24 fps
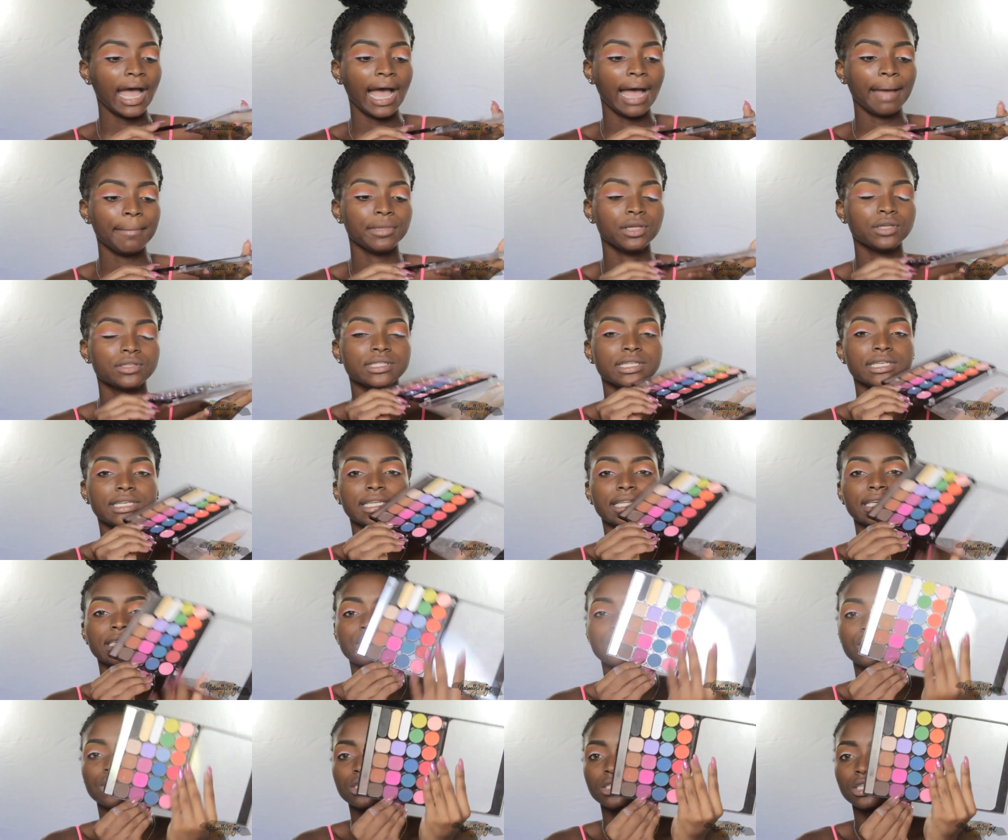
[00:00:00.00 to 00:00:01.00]
I'm using
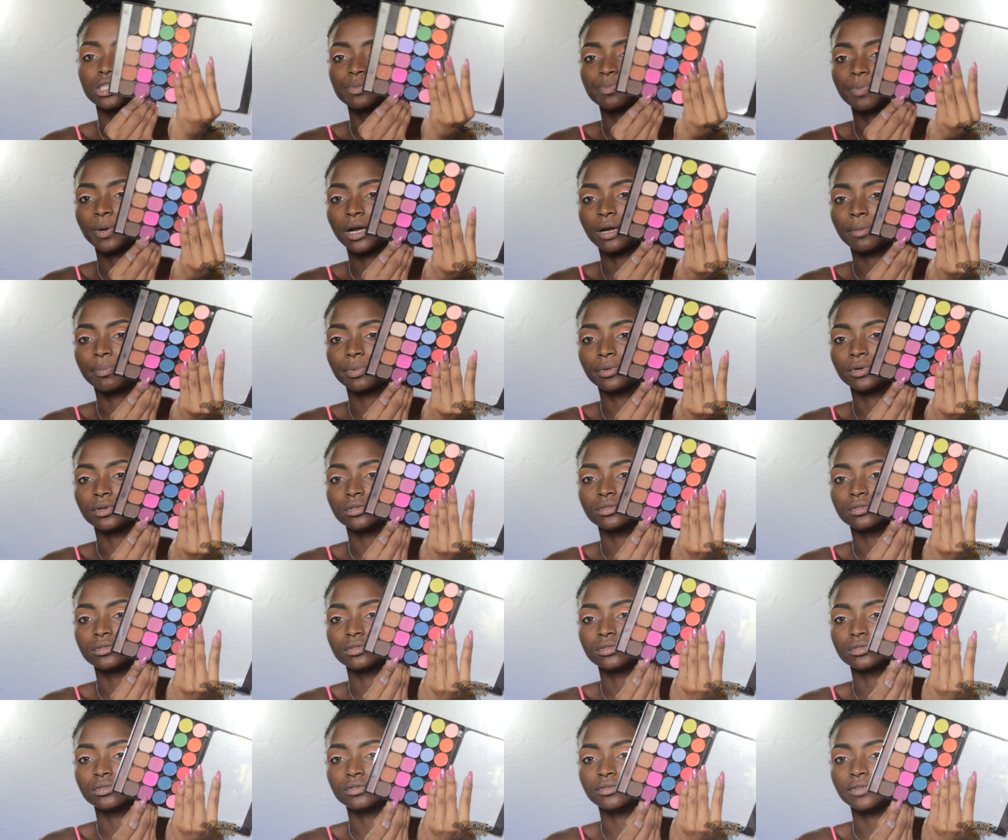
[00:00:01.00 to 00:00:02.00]
this purple
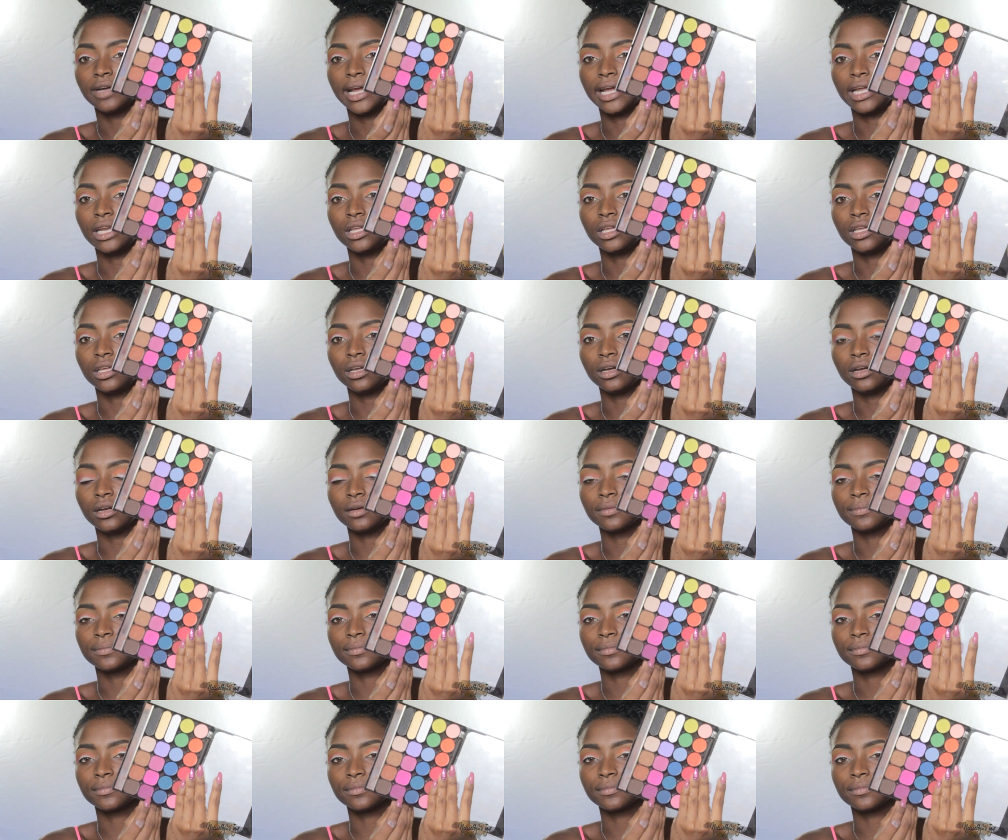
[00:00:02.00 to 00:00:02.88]
right here.